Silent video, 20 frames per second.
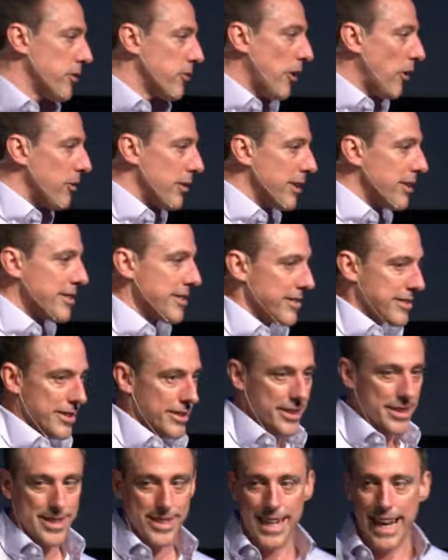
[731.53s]
don't listen to
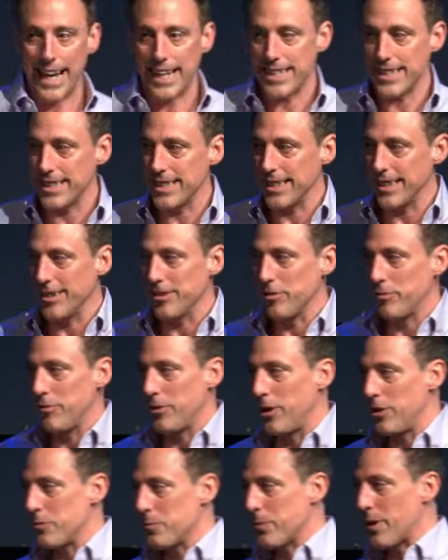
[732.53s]
these guys. He's a
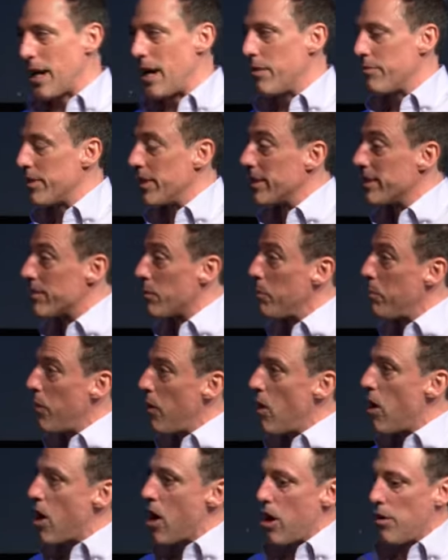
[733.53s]
false prophet. And so
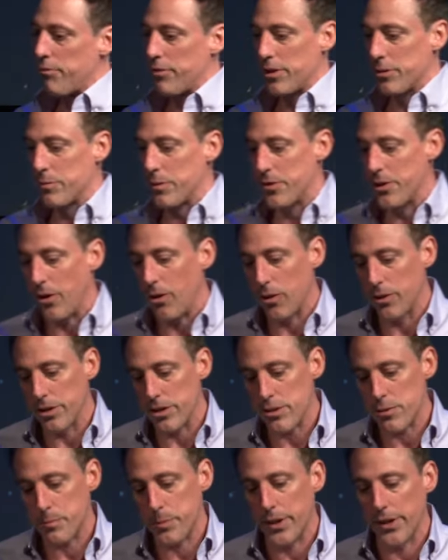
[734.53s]
Paul, filled with the Holy
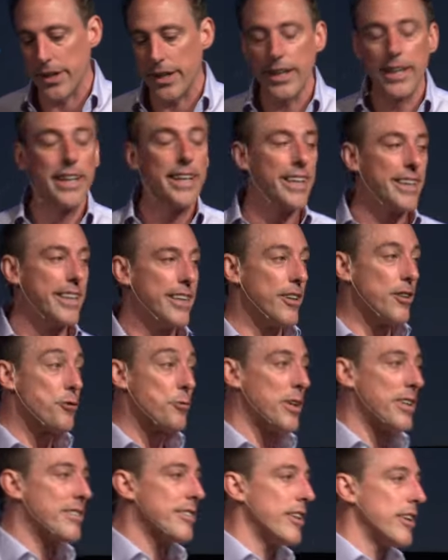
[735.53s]
Spirit, and here's
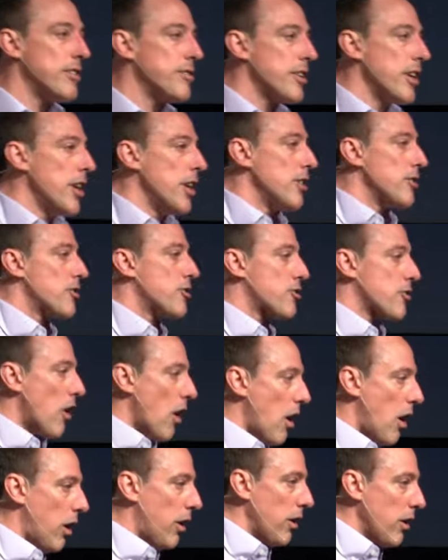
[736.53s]
where it says
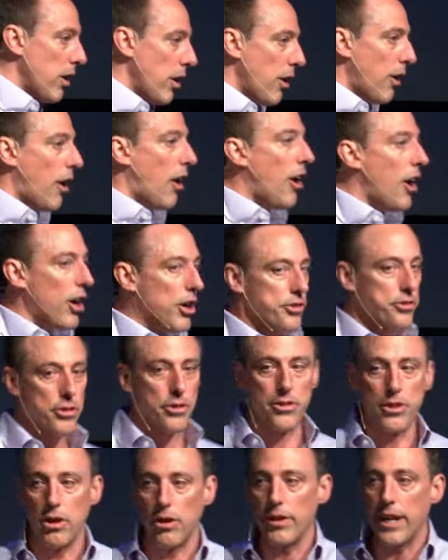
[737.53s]
Saul, also
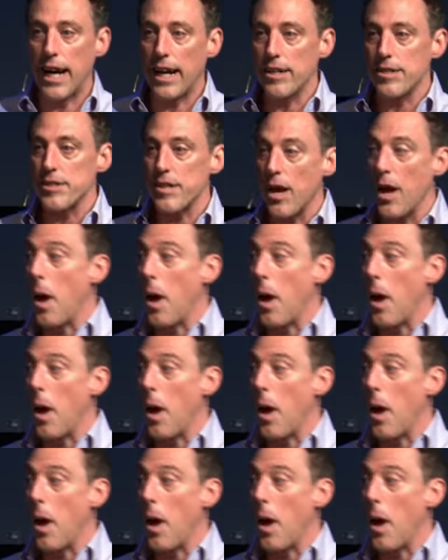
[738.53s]
known as